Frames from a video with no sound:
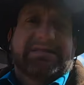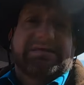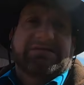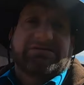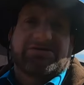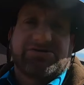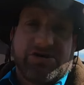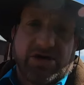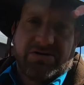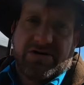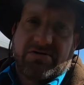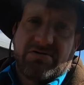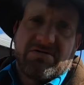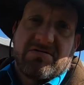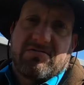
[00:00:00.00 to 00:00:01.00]
didn't show you
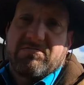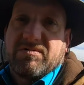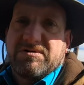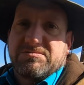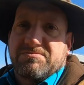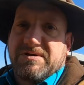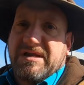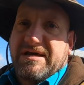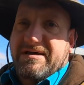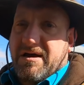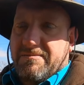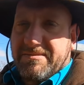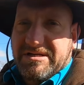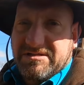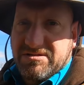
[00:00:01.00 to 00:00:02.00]
was when they
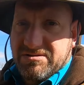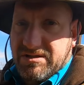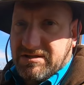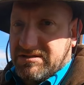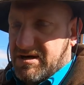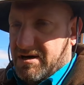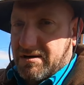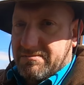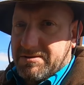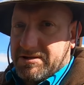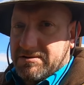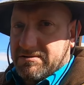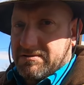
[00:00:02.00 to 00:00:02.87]
come into the tub,